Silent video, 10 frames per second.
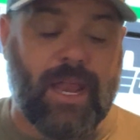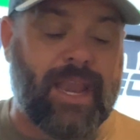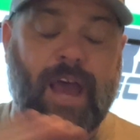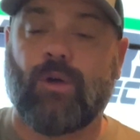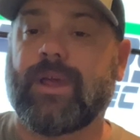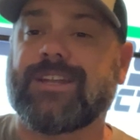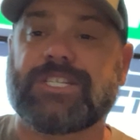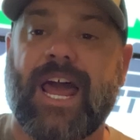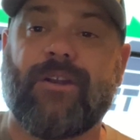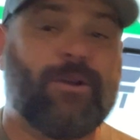Not only on
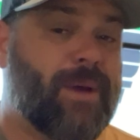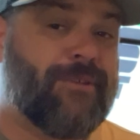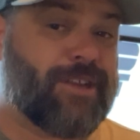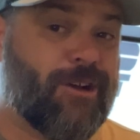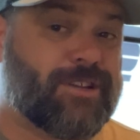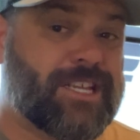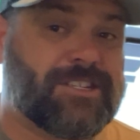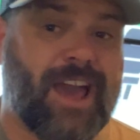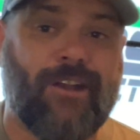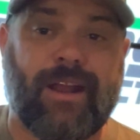Saturday, we have Guaranteed
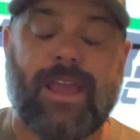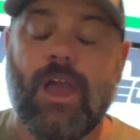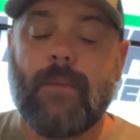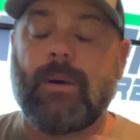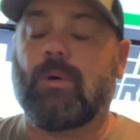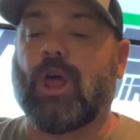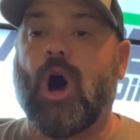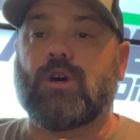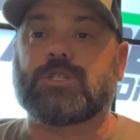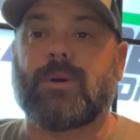Saturday, but we'll
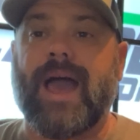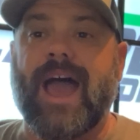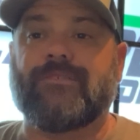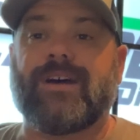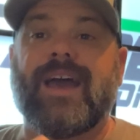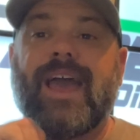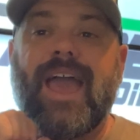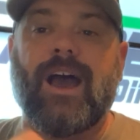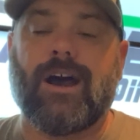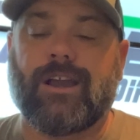also have
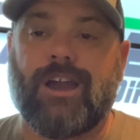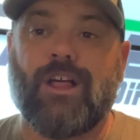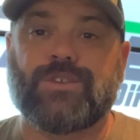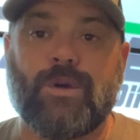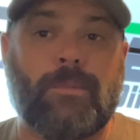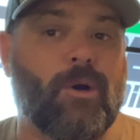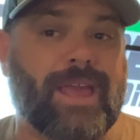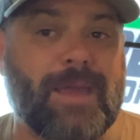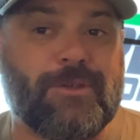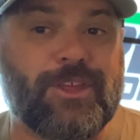uh, college football
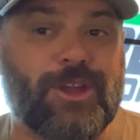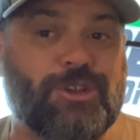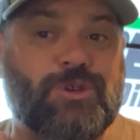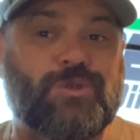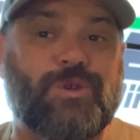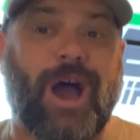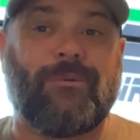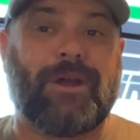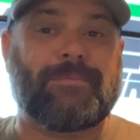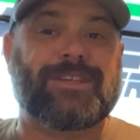game of the year you do not
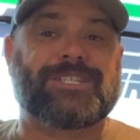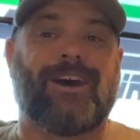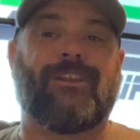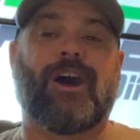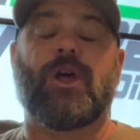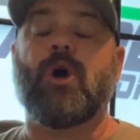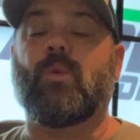want to miss out on.